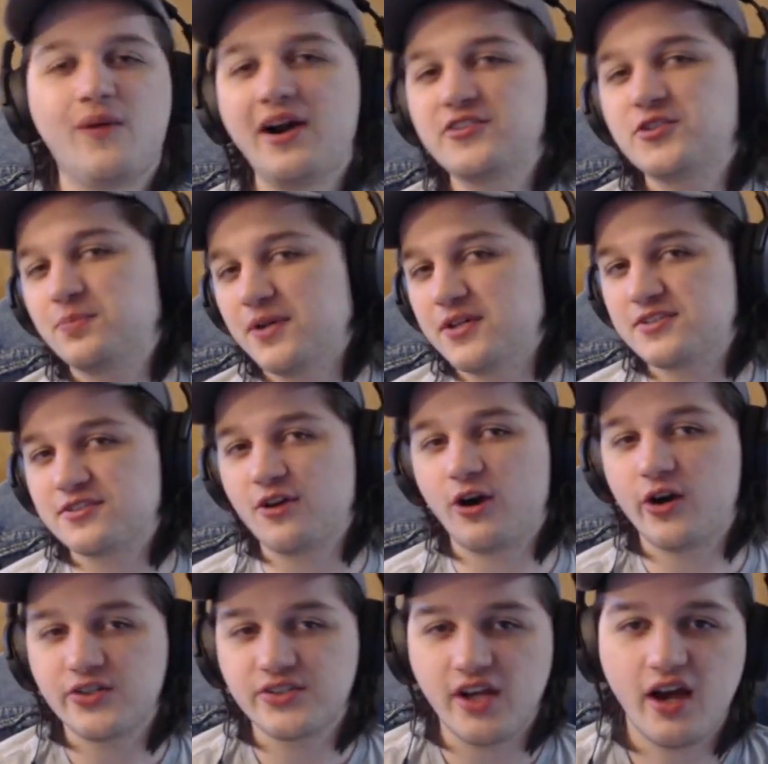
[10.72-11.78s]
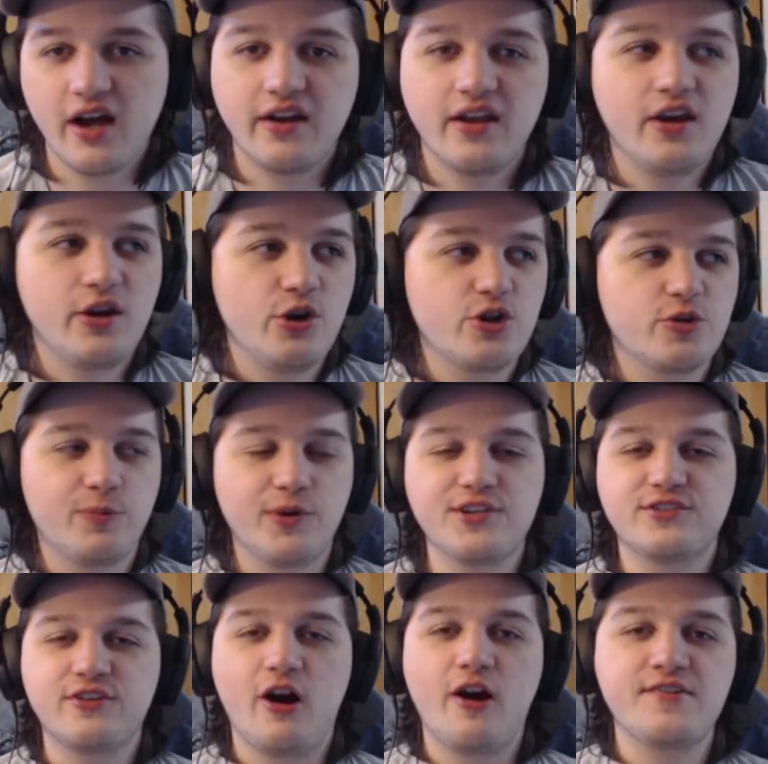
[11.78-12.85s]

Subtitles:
don't you play stars on? You should play stars